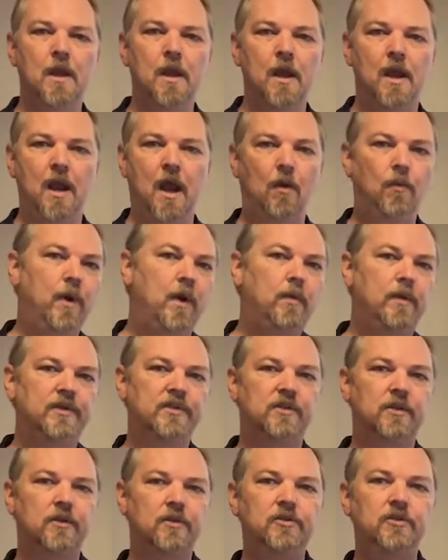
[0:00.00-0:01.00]
Now when we
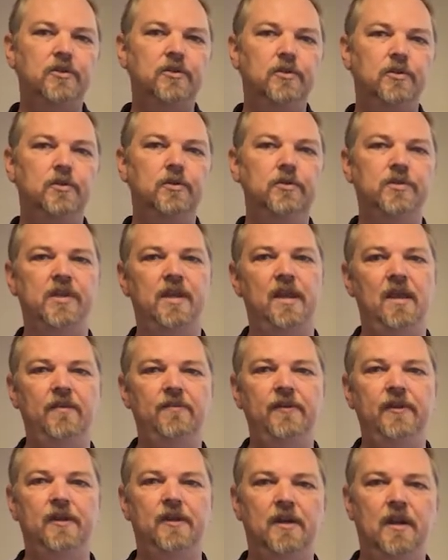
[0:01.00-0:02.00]
start to use
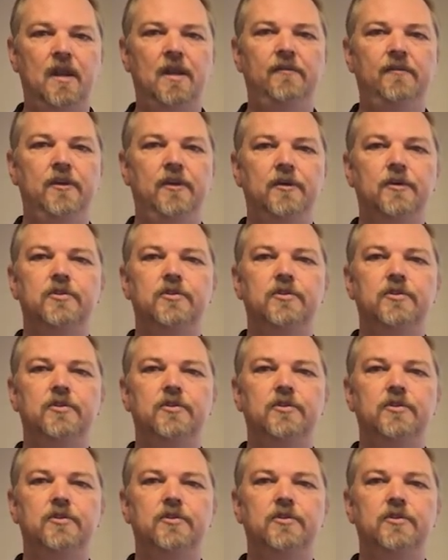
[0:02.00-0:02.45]
heavier and heavier